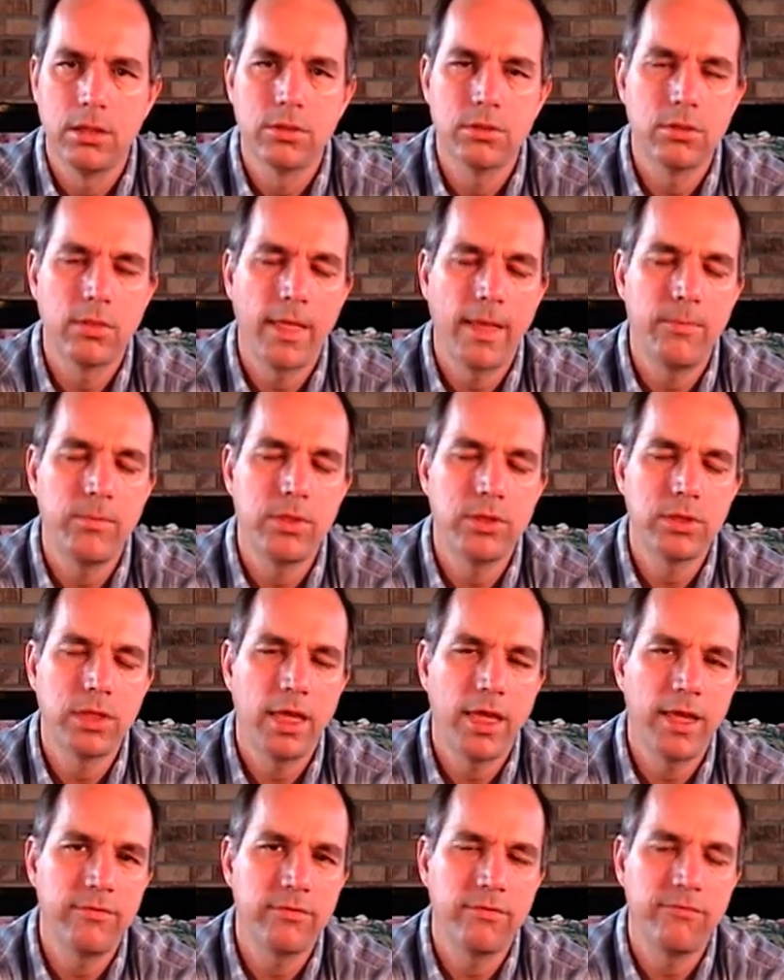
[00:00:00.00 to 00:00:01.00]
So that means they
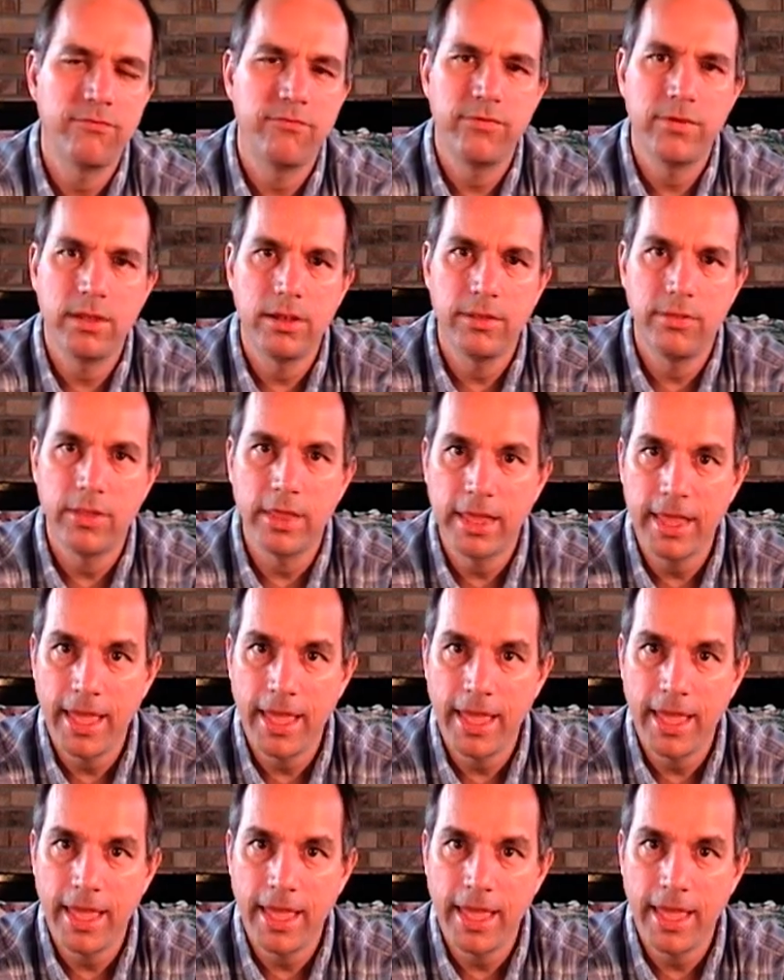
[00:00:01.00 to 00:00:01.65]
have to fill in the